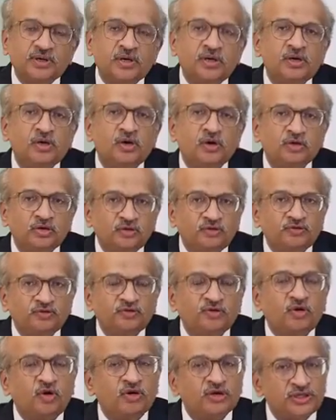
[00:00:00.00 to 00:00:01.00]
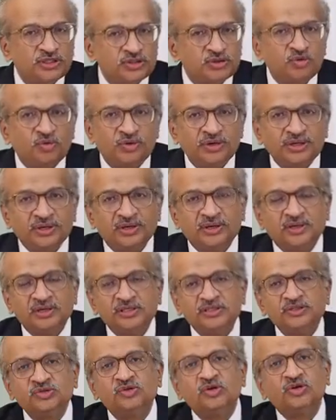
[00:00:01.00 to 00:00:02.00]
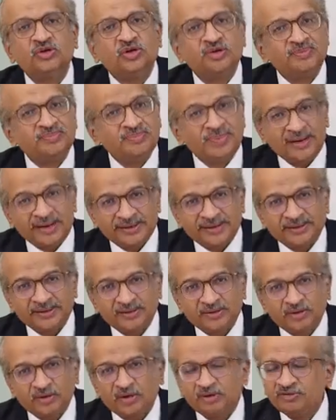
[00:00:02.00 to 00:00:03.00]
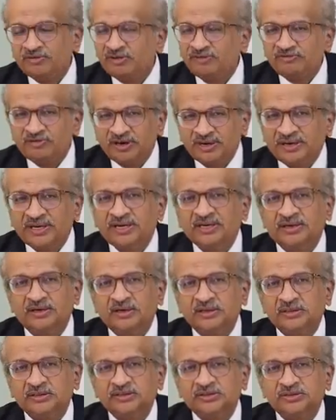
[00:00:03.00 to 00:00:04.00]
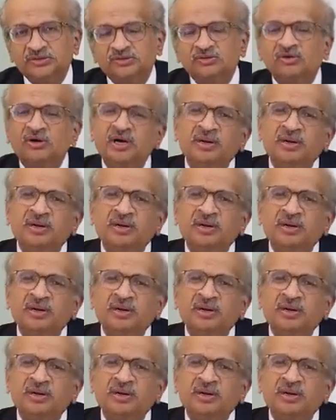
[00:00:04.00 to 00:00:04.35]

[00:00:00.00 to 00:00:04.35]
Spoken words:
A lot of college going girls who are not married, or even working girls who